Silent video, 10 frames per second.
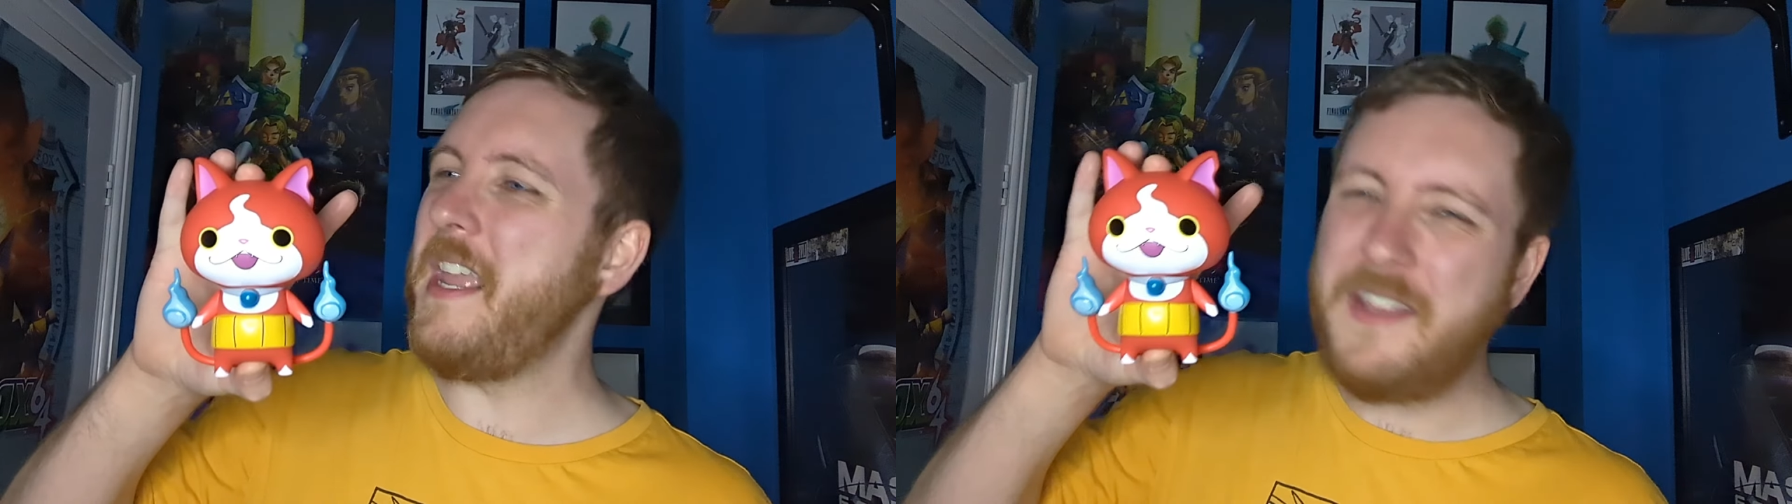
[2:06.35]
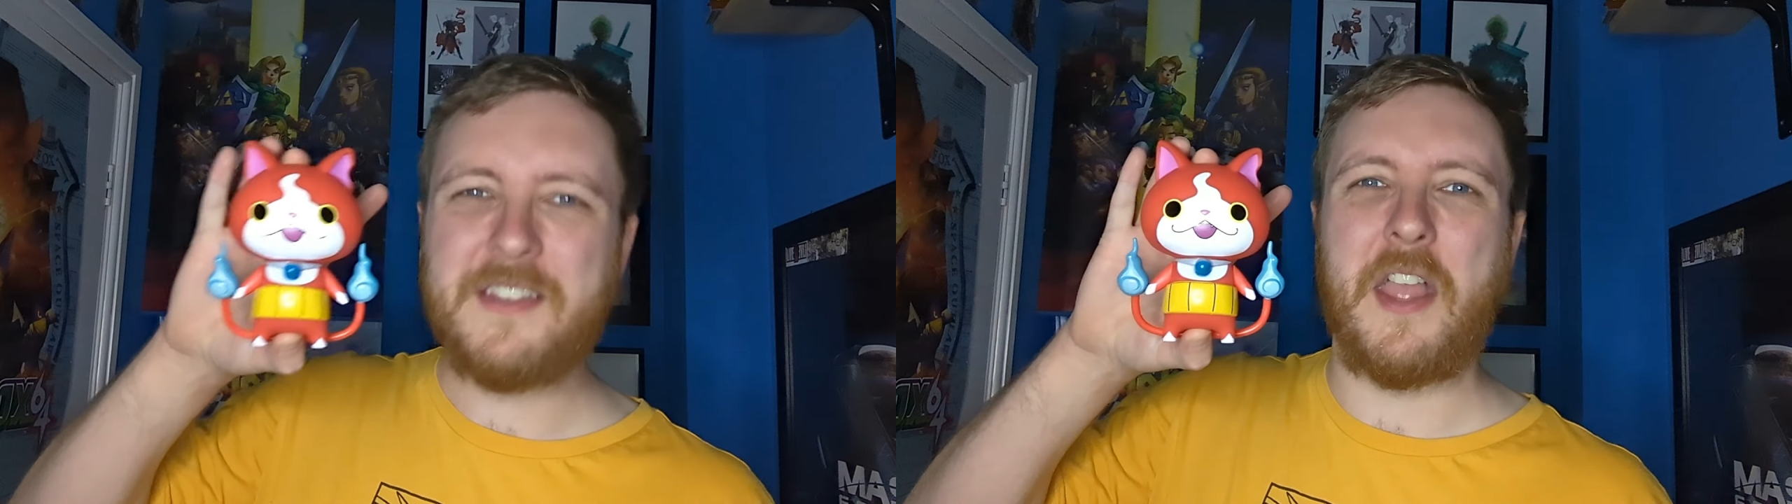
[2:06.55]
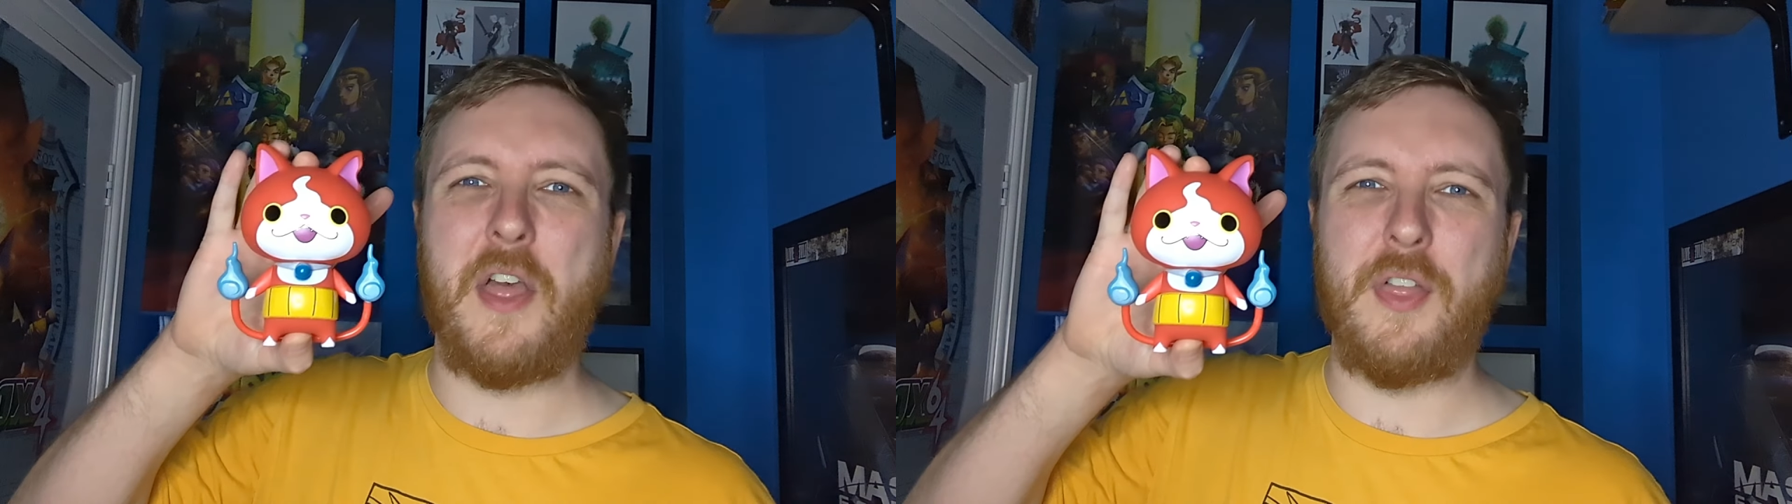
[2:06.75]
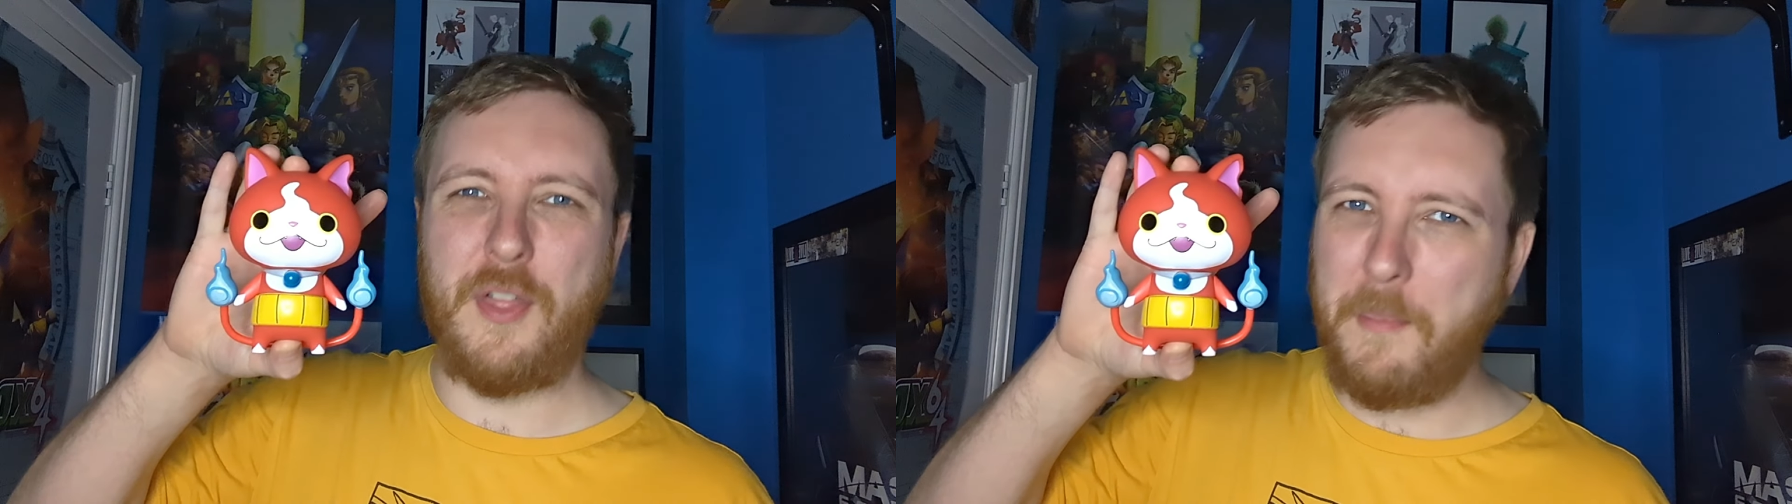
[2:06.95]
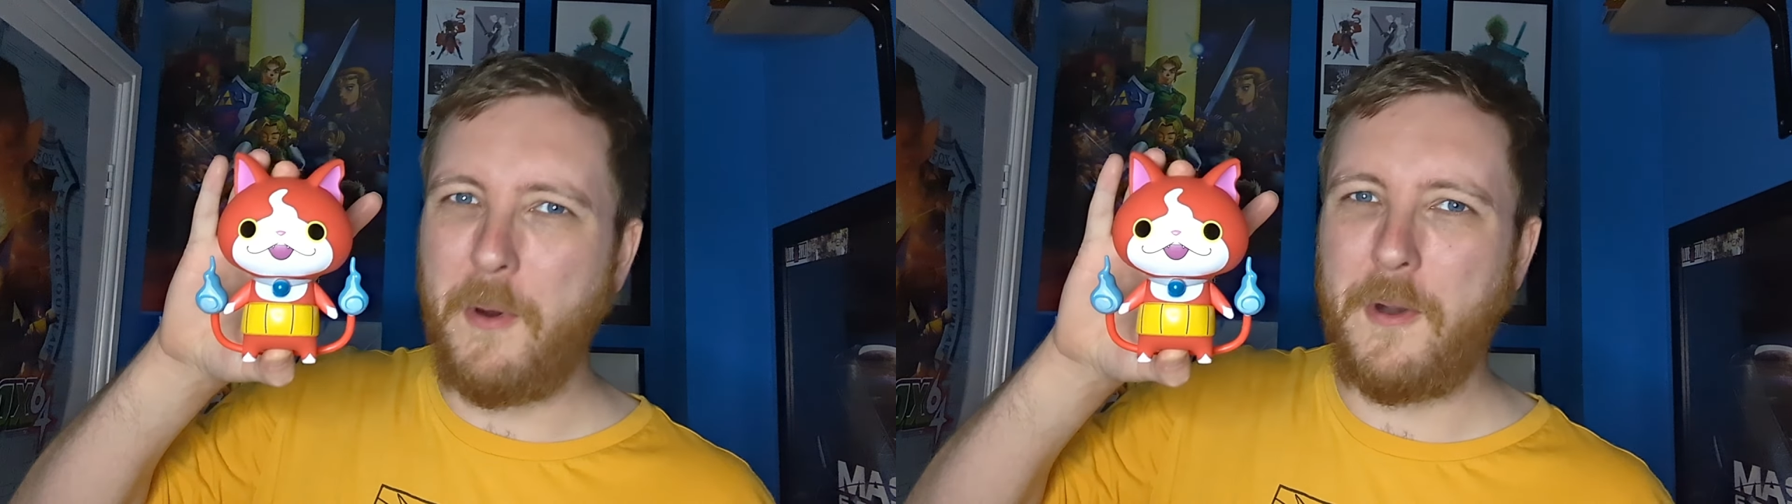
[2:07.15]
is
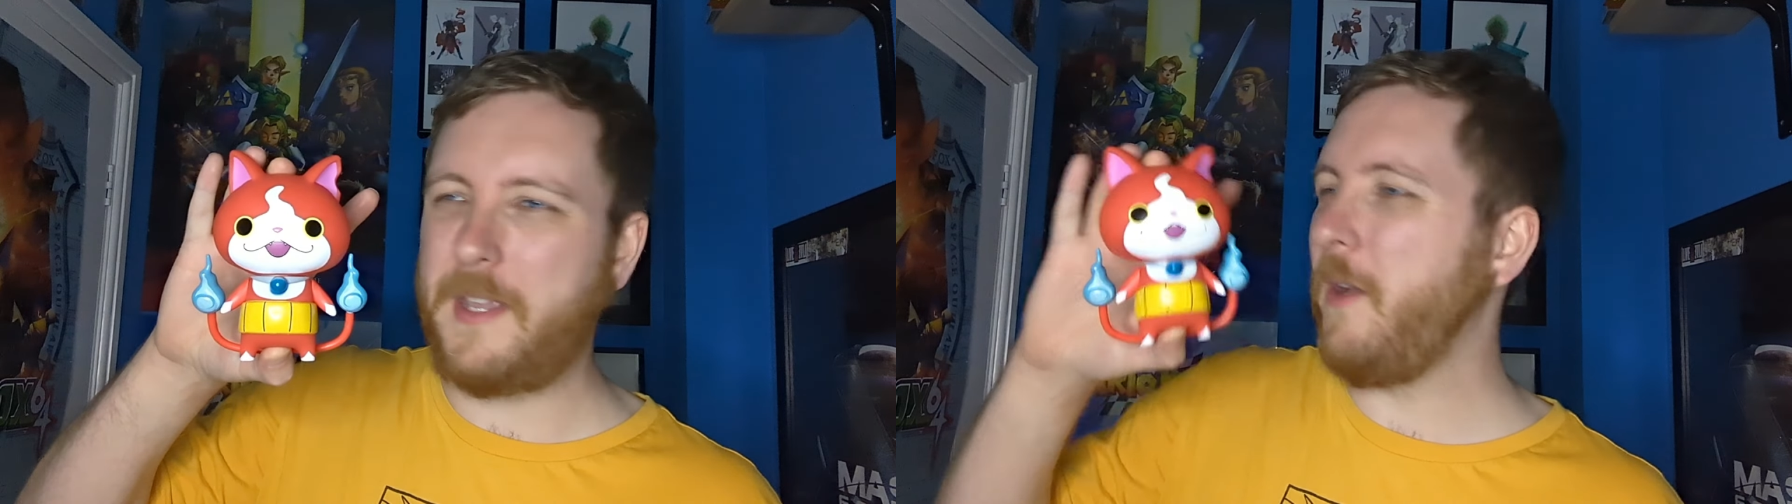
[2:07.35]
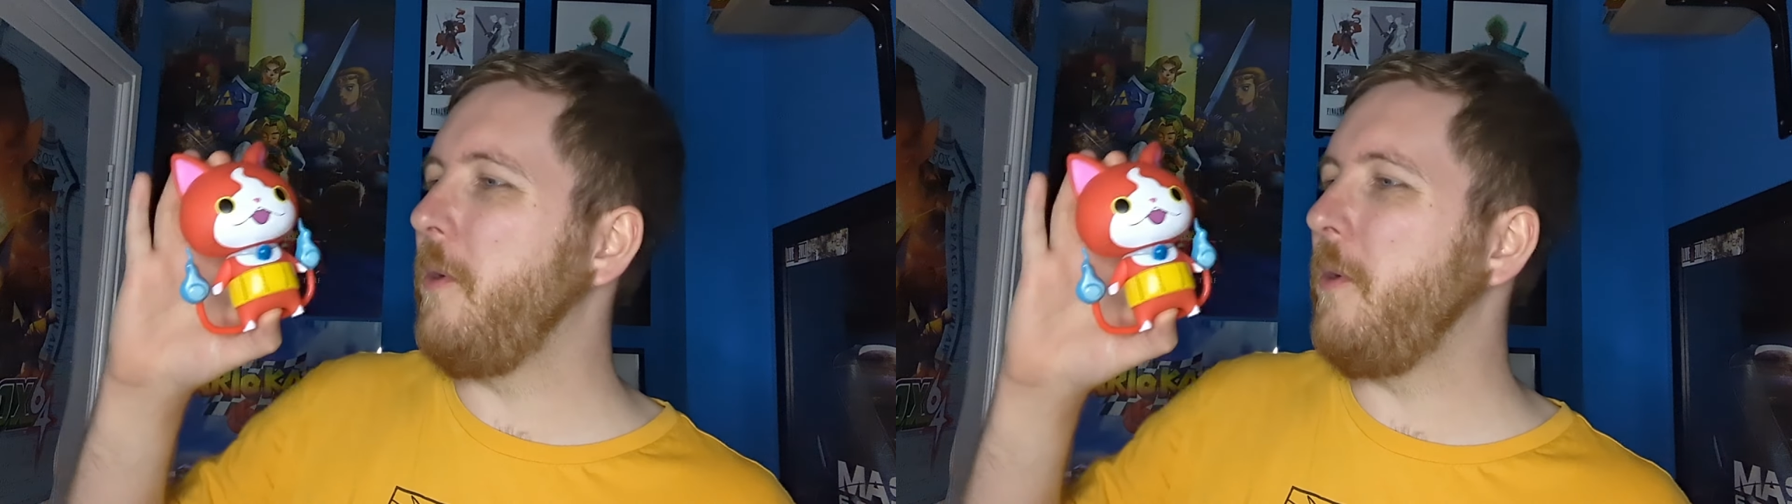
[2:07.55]
the boy.